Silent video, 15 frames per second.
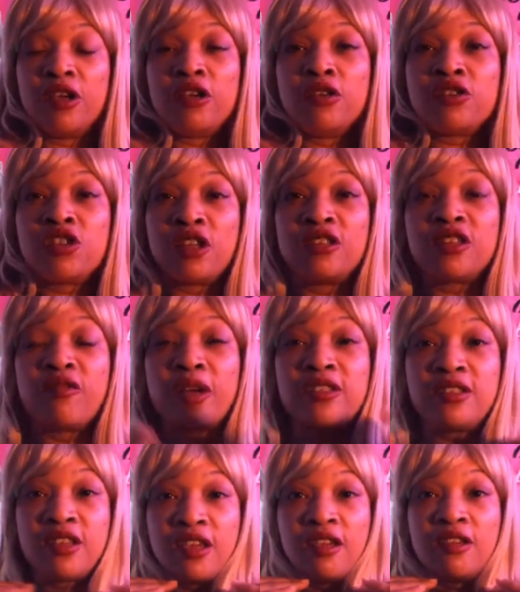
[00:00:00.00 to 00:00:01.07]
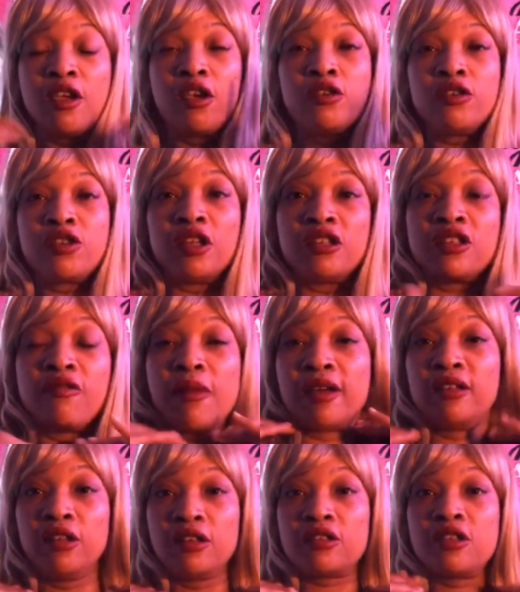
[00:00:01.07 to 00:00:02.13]
You're jealous of my skin. You're jealous of my
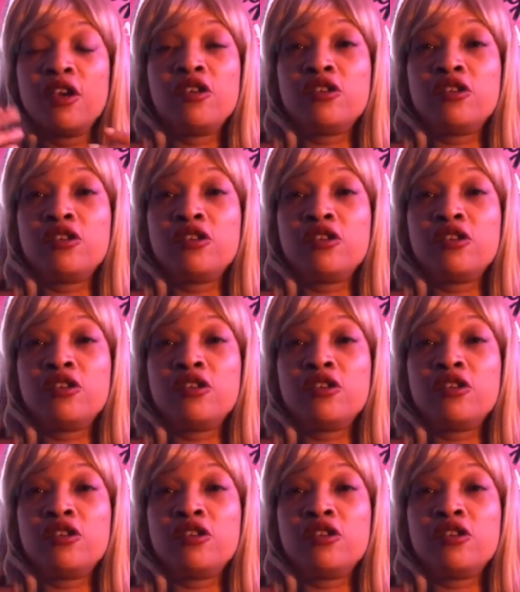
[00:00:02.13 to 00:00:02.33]
looks.